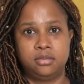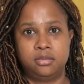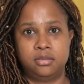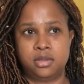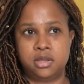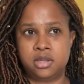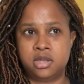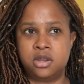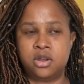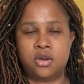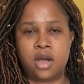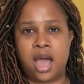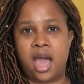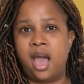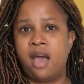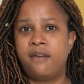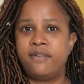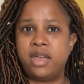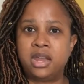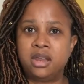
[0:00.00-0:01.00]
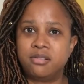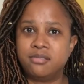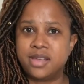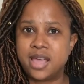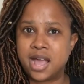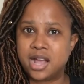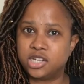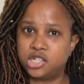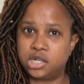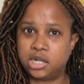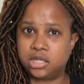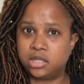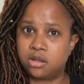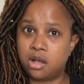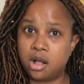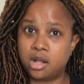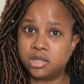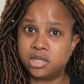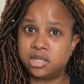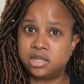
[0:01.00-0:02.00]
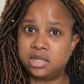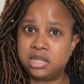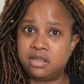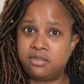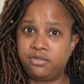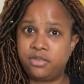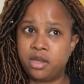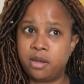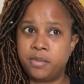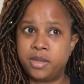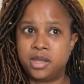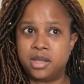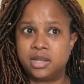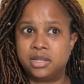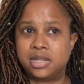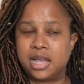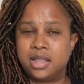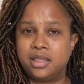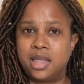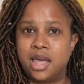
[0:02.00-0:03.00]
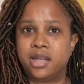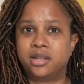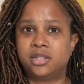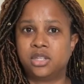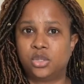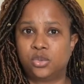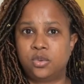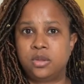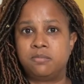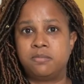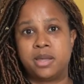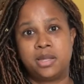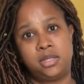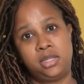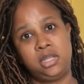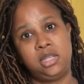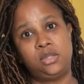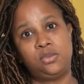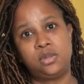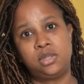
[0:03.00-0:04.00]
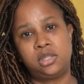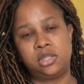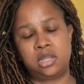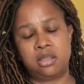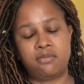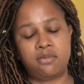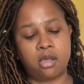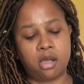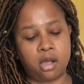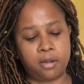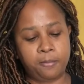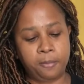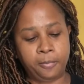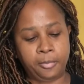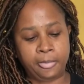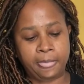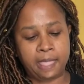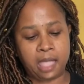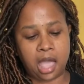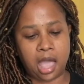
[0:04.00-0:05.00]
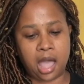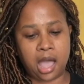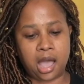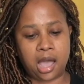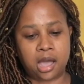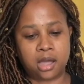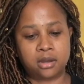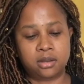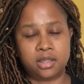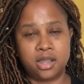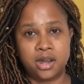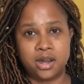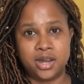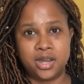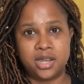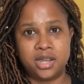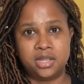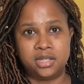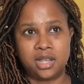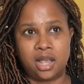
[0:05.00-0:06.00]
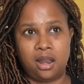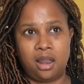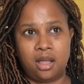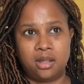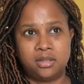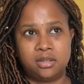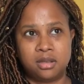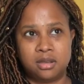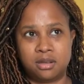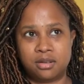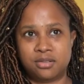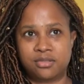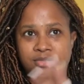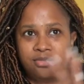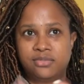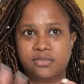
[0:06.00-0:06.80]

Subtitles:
I have any reaction at all to stevia, because I like to sweeten my teas with stevia. And there is a lot of,